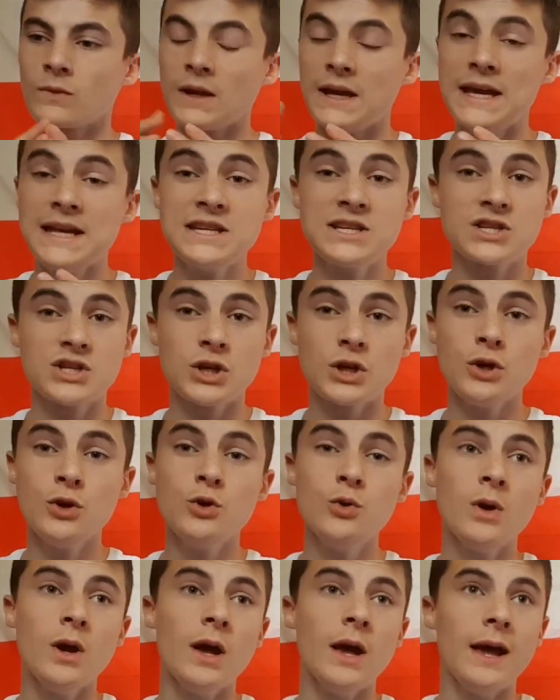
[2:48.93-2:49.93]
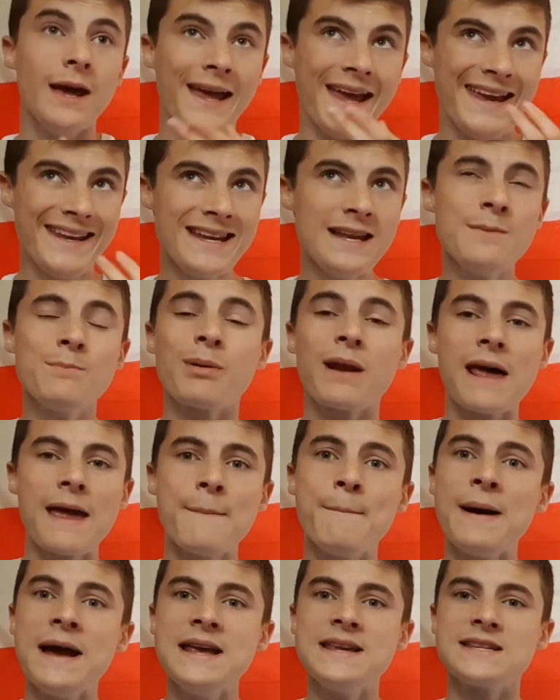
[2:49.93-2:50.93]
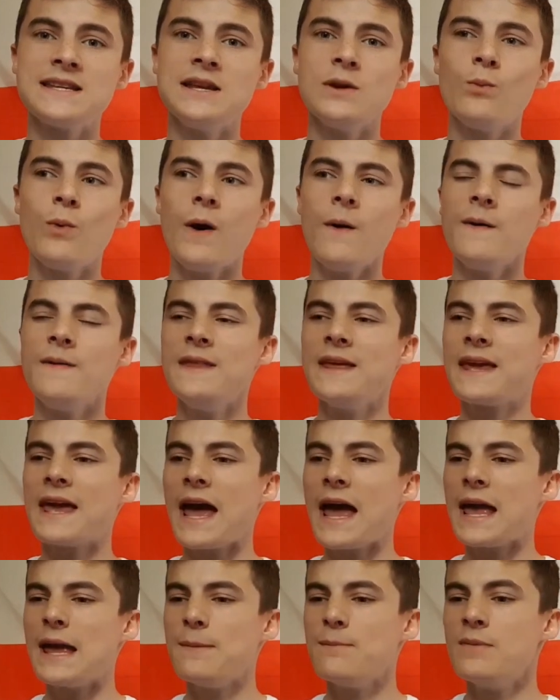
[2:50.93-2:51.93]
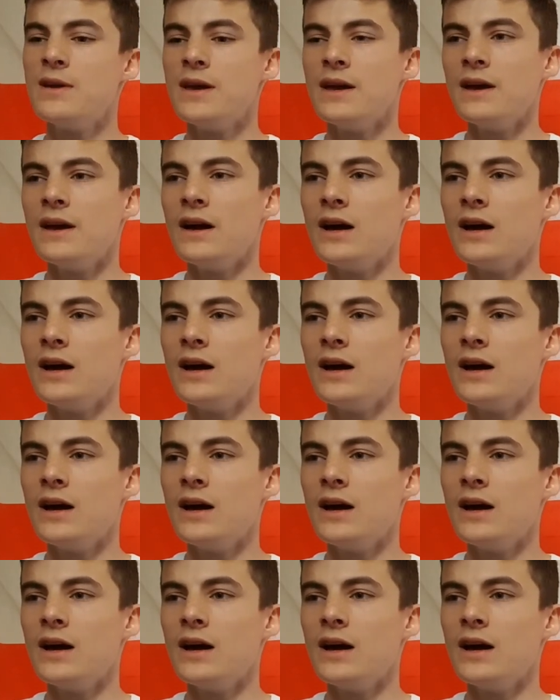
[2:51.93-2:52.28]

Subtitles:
He didn't play amazingly well in the game.